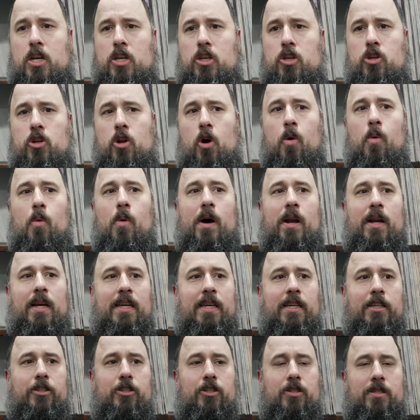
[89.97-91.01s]
You don't want to
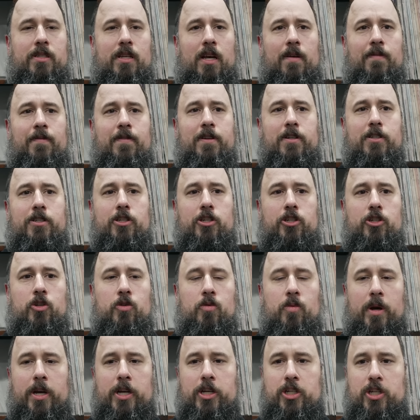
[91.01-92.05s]
get yourself in a
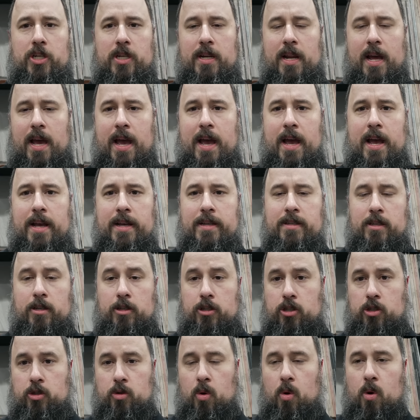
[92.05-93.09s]
situation as a
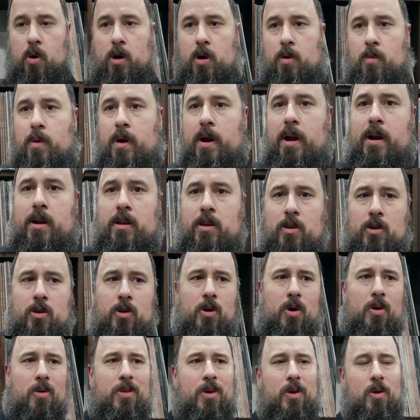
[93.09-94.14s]
store to where, you
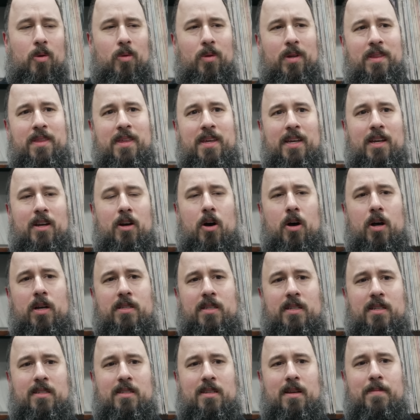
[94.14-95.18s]
know, the only thing
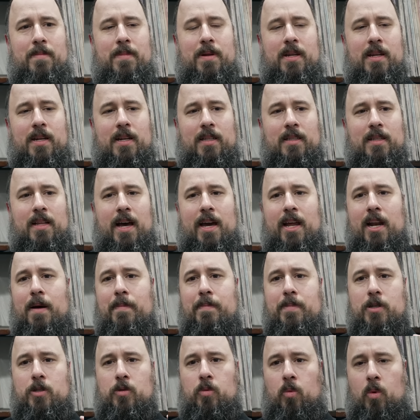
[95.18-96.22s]
causing somebody to line
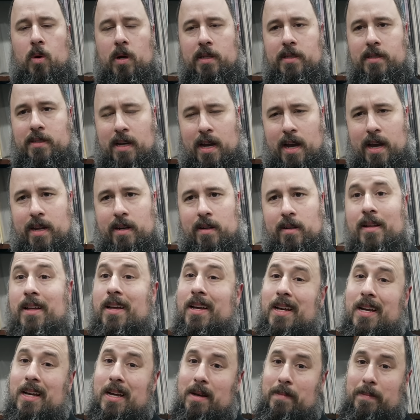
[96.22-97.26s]
up is one title,
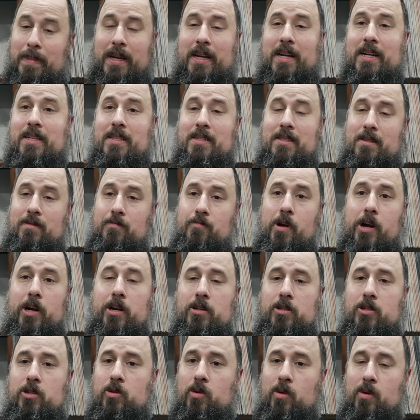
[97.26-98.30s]
because
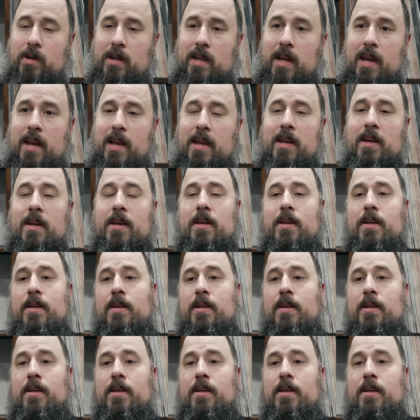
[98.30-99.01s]
Record Store Day,